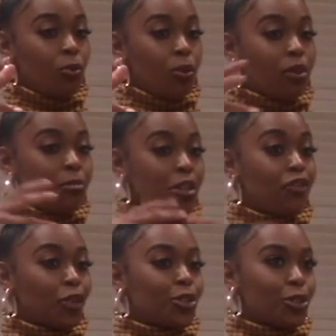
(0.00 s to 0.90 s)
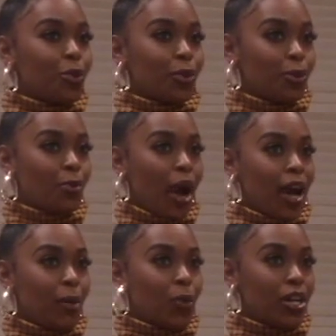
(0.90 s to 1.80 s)
With me first knowing who
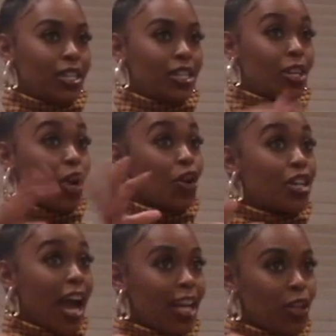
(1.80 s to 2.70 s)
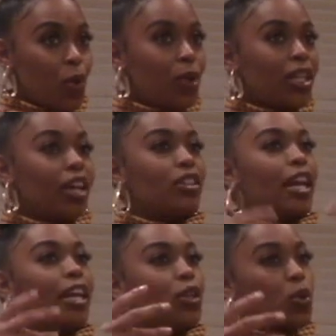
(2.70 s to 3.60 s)
I was and her not knowing, now
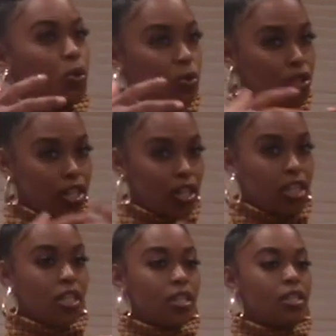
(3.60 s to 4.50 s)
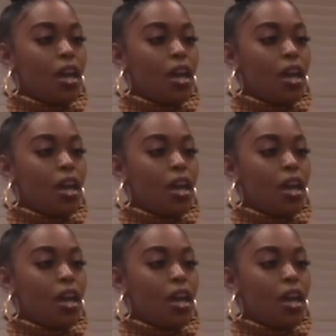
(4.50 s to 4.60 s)
that I know who she is,